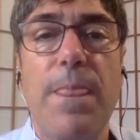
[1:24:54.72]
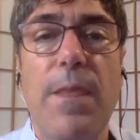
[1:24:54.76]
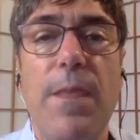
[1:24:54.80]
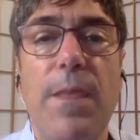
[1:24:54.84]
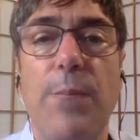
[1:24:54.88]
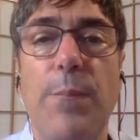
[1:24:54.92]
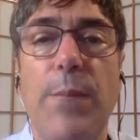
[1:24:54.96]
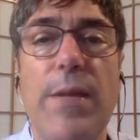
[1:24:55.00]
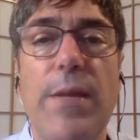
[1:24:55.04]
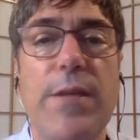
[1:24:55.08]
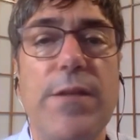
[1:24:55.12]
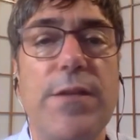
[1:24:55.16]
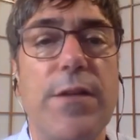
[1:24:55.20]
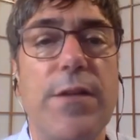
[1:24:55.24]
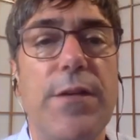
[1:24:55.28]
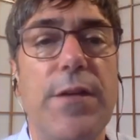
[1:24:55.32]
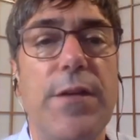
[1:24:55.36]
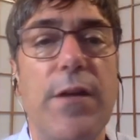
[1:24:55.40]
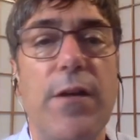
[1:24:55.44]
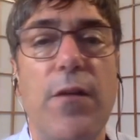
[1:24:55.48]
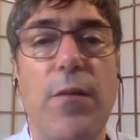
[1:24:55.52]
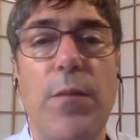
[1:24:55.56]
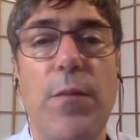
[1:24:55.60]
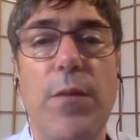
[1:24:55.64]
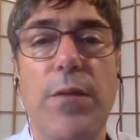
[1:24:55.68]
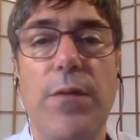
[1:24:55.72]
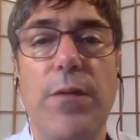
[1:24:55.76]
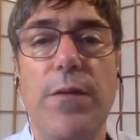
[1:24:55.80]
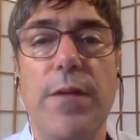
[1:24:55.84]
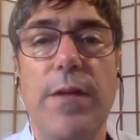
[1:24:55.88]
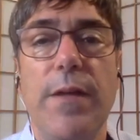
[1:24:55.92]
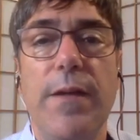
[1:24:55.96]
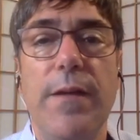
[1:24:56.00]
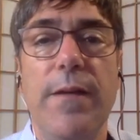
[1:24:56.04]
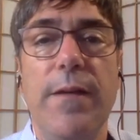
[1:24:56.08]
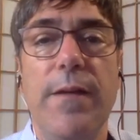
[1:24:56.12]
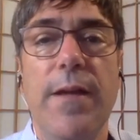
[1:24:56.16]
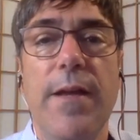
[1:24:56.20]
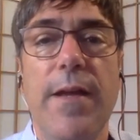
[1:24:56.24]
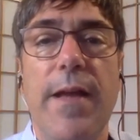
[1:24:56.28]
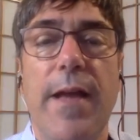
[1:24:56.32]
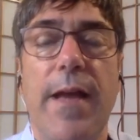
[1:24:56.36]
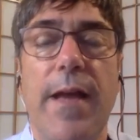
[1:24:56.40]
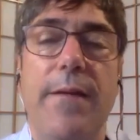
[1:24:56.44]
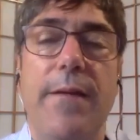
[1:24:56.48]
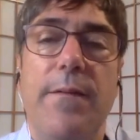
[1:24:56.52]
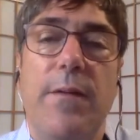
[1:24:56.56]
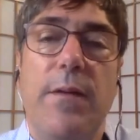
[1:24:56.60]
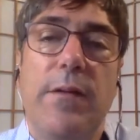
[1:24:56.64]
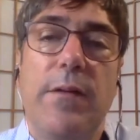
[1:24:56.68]
based on their community.
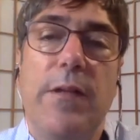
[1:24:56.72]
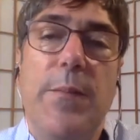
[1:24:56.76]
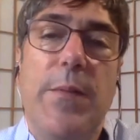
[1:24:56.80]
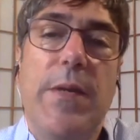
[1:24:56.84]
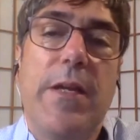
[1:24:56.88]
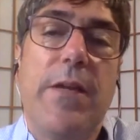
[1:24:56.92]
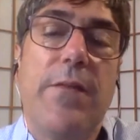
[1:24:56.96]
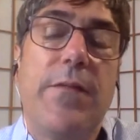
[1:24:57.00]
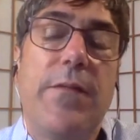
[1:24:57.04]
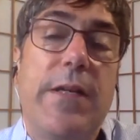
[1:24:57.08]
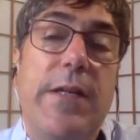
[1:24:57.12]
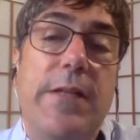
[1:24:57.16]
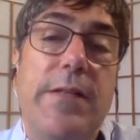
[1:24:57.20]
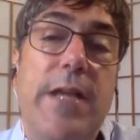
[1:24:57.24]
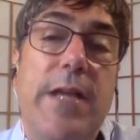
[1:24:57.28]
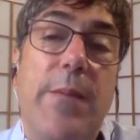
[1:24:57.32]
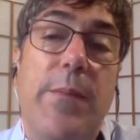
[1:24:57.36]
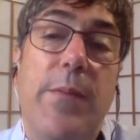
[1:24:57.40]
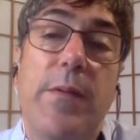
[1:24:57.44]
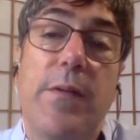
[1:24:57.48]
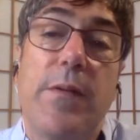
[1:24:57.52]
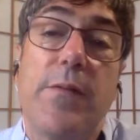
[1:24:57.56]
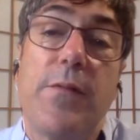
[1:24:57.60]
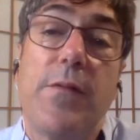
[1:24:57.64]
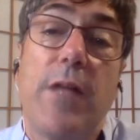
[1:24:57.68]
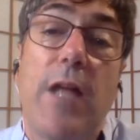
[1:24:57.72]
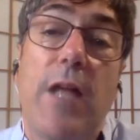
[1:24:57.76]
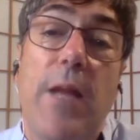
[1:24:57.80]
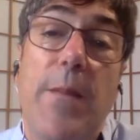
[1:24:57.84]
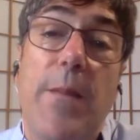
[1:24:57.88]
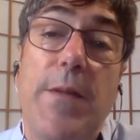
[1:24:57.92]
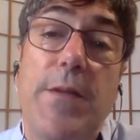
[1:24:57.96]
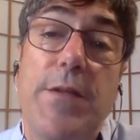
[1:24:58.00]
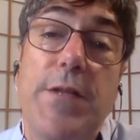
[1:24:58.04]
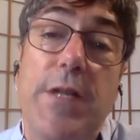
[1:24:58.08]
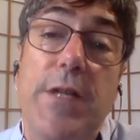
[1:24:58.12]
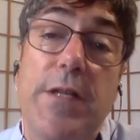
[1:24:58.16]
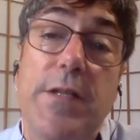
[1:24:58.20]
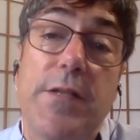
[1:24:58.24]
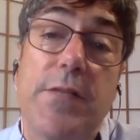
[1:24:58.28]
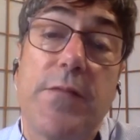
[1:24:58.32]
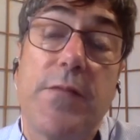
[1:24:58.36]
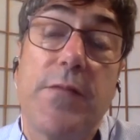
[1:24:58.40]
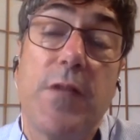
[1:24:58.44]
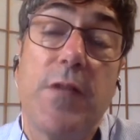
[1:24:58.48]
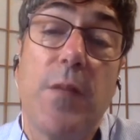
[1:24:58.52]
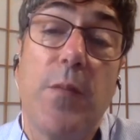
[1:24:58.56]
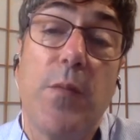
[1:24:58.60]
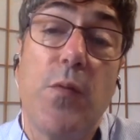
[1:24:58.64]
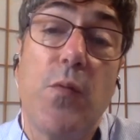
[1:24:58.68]
And let me give an example of climate change, of
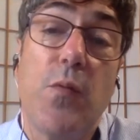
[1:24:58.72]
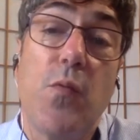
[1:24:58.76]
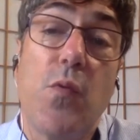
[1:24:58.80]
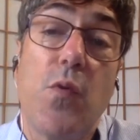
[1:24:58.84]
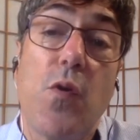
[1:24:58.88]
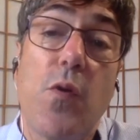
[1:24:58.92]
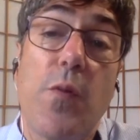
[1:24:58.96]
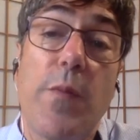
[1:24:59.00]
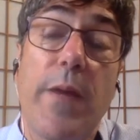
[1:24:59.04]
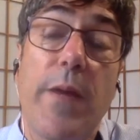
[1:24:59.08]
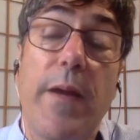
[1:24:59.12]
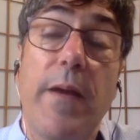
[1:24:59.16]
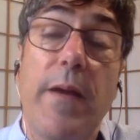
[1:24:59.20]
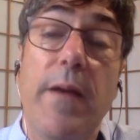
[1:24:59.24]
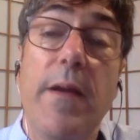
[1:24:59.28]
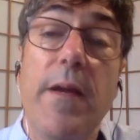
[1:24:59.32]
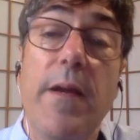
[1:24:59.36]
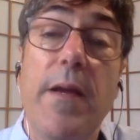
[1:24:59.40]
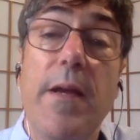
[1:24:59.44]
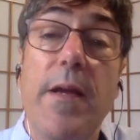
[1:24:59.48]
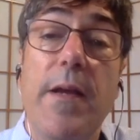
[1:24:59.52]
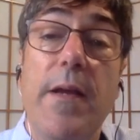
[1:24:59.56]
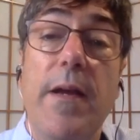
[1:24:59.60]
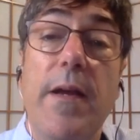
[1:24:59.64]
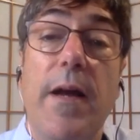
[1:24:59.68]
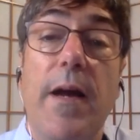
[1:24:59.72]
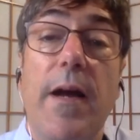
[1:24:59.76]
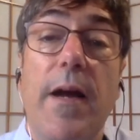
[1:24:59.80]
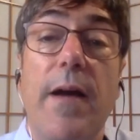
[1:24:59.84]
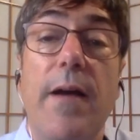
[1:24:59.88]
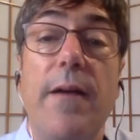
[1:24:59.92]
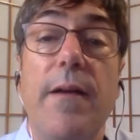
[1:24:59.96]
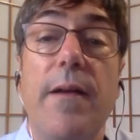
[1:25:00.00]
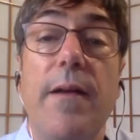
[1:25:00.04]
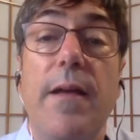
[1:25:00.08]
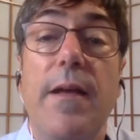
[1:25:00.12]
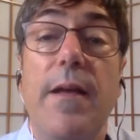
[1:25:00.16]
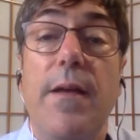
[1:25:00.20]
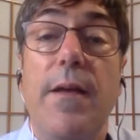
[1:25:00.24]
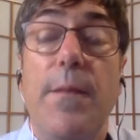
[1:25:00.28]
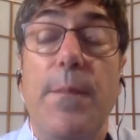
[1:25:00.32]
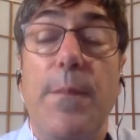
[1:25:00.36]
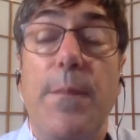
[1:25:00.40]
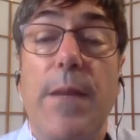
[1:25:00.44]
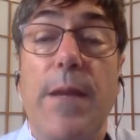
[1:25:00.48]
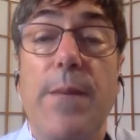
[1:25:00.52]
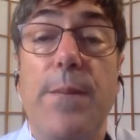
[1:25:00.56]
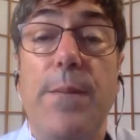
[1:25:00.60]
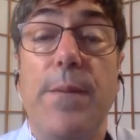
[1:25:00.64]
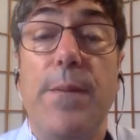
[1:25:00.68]
global warming.
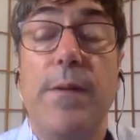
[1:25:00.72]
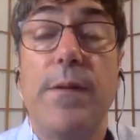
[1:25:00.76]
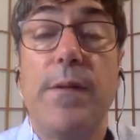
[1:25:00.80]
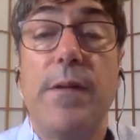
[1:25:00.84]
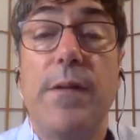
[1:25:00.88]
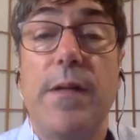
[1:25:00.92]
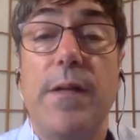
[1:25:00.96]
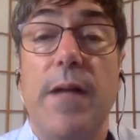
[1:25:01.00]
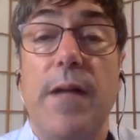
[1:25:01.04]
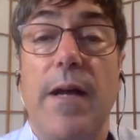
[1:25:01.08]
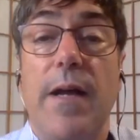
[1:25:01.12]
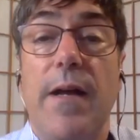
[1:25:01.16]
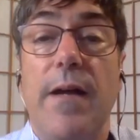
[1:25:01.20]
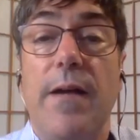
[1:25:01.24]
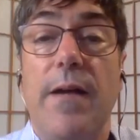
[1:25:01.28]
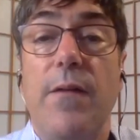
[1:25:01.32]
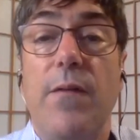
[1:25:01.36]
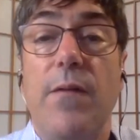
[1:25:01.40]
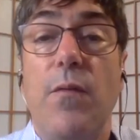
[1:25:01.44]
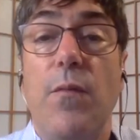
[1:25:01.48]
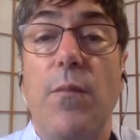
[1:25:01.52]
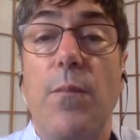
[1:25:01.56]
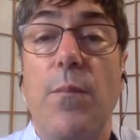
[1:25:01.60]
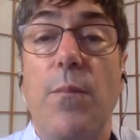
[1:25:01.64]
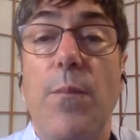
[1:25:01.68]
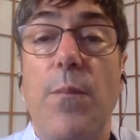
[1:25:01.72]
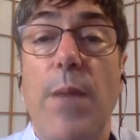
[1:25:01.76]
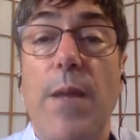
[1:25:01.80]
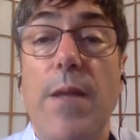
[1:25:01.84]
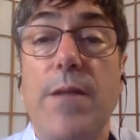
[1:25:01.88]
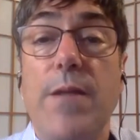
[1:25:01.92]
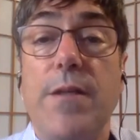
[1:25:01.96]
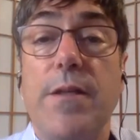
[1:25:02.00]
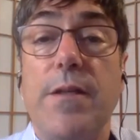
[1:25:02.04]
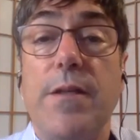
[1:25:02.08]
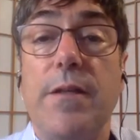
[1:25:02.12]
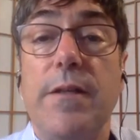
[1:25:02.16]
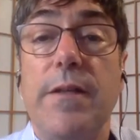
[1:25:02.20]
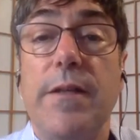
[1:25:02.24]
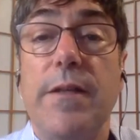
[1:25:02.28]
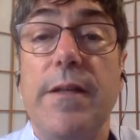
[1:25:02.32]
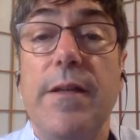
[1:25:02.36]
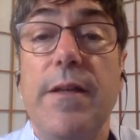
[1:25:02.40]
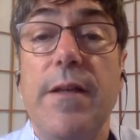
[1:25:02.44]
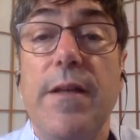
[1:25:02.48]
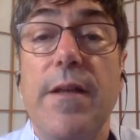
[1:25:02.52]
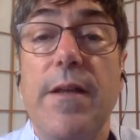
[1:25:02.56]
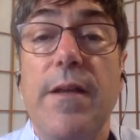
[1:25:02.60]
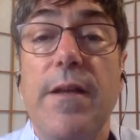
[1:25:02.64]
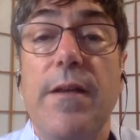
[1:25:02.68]
People
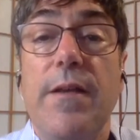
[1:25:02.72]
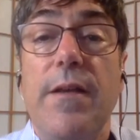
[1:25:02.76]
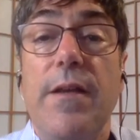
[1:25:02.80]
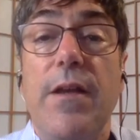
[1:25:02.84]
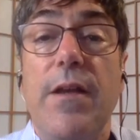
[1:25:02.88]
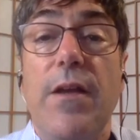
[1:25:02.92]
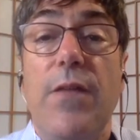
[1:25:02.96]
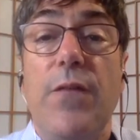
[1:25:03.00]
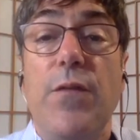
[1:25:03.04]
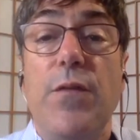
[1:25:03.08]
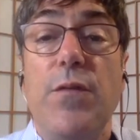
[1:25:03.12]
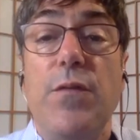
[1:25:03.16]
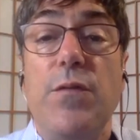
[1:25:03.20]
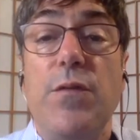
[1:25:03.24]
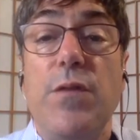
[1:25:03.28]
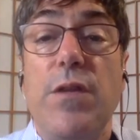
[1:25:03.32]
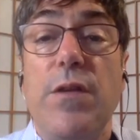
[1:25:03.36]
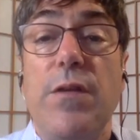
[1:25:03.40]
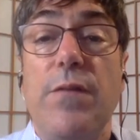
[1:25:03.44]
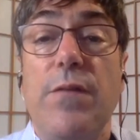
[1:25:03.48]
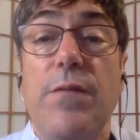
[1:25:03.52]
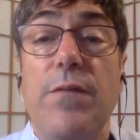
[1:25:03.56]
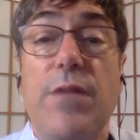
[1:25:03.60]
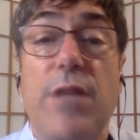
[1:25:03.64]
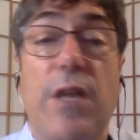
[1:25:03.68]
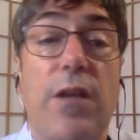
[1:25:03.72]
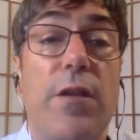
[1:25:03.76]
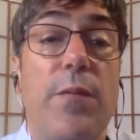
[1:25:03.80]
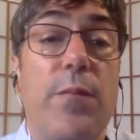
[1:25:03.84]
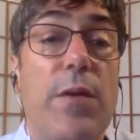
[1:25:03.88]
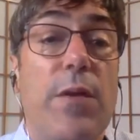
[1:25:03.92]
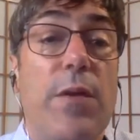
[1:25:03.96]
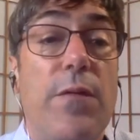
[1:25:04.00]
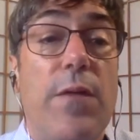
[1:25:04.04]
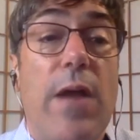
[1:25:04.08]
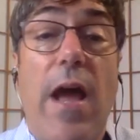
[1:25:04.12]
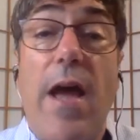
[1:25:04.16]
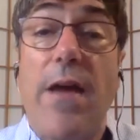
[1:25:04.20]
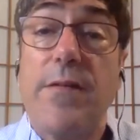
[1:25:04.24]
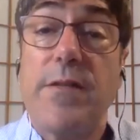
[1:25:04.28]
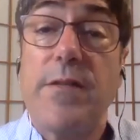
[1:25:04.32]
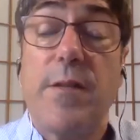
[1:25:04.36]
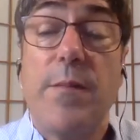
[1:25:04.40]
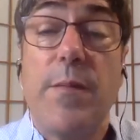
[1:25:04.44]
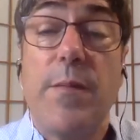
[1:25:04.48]
basically, if you ask them